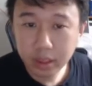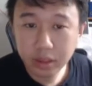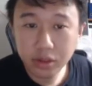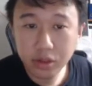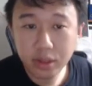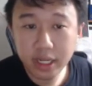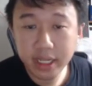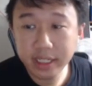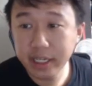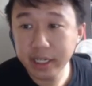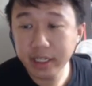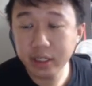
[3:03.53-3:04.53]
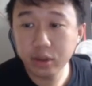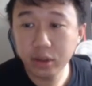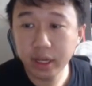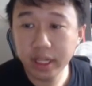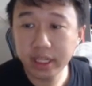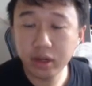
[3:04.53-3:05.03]
So let us take a look
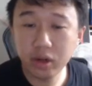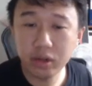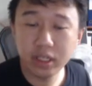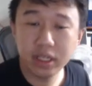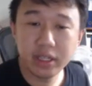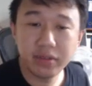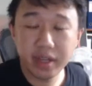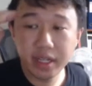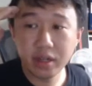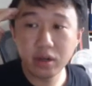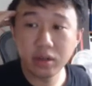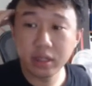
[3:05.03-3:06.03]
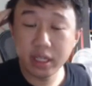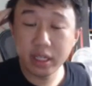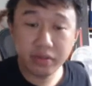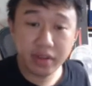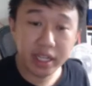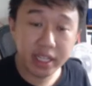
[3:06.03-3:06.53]
at the Gauntlet event. The Gauntlet
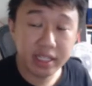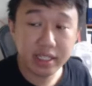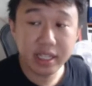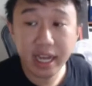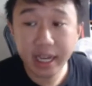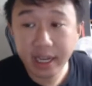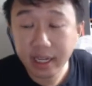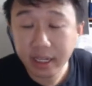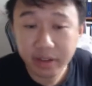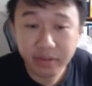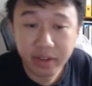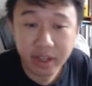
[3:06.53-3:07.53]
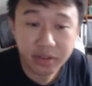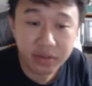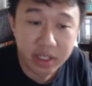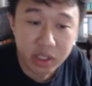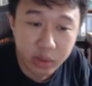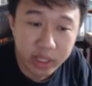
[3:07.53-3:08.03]
event is the highlight event of
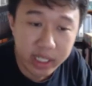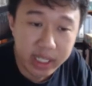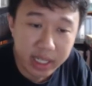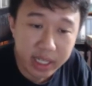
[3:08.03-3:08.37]
this week,